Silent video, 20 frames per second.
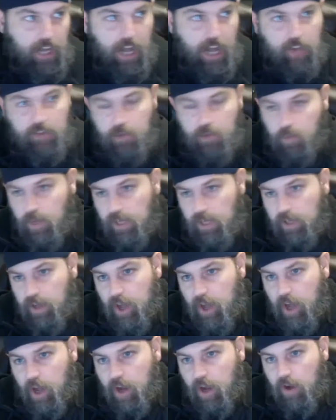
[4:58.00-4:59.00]
out the
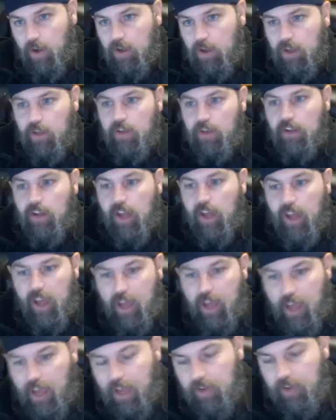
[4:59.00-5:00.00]
window
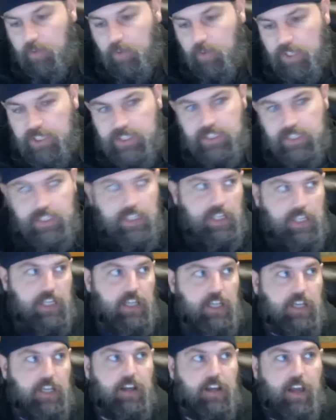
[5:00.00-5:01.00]
and we
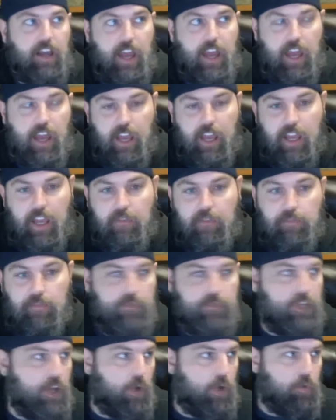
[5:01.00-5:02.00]
see
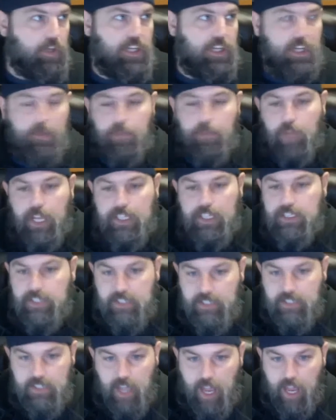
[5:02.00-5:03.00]
we need a place
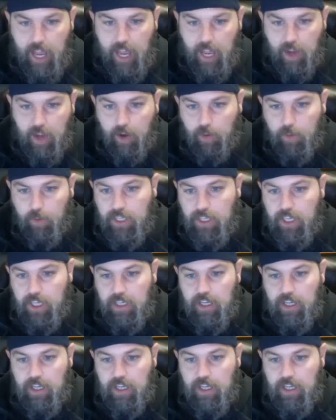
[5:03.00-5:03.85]
to stay, or we need